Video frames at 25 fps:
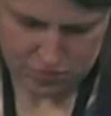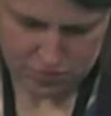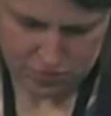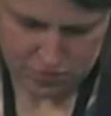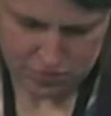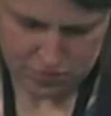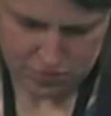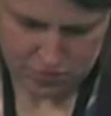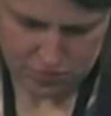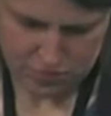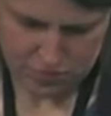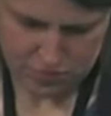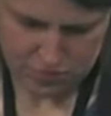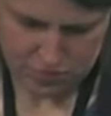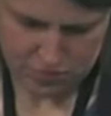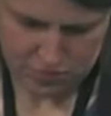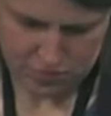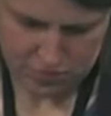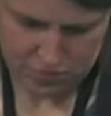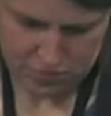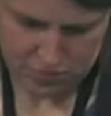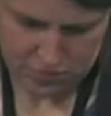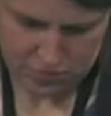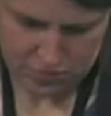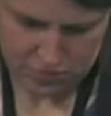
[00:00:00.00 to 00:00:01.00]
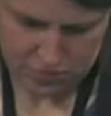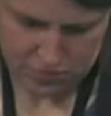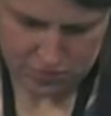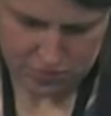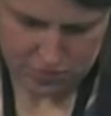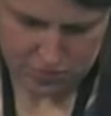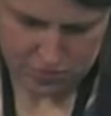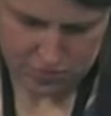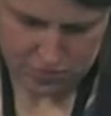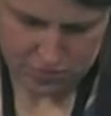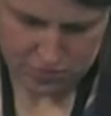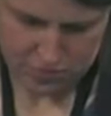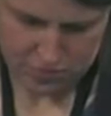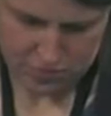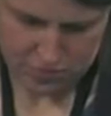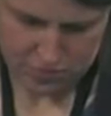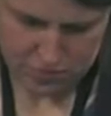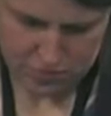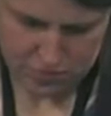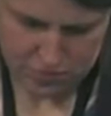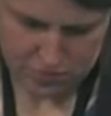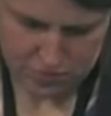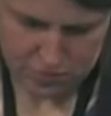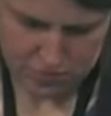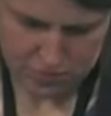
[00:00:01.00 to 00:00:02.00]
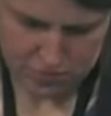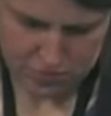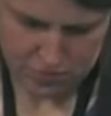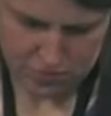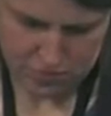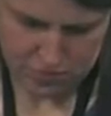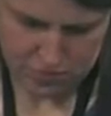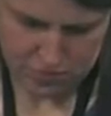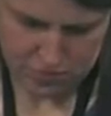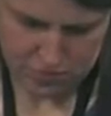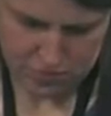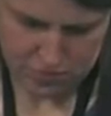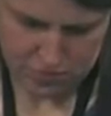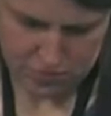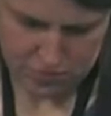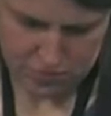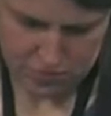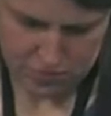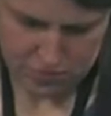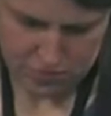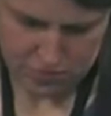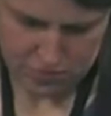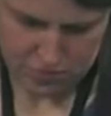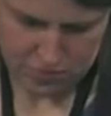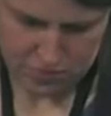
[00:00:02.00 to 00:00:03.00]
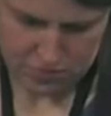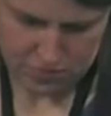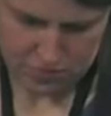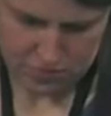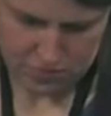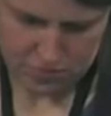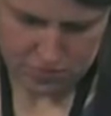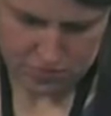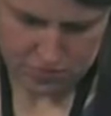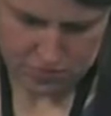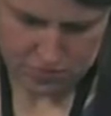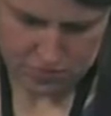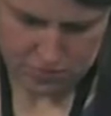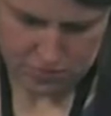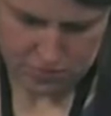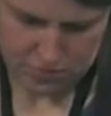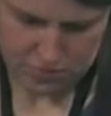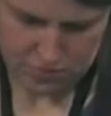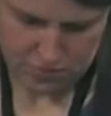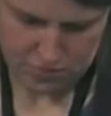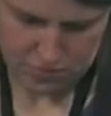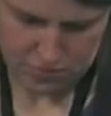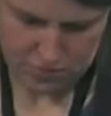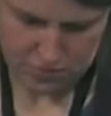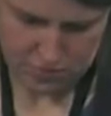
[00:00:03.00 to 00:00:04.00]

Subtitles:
No words are spoken by the person on screen.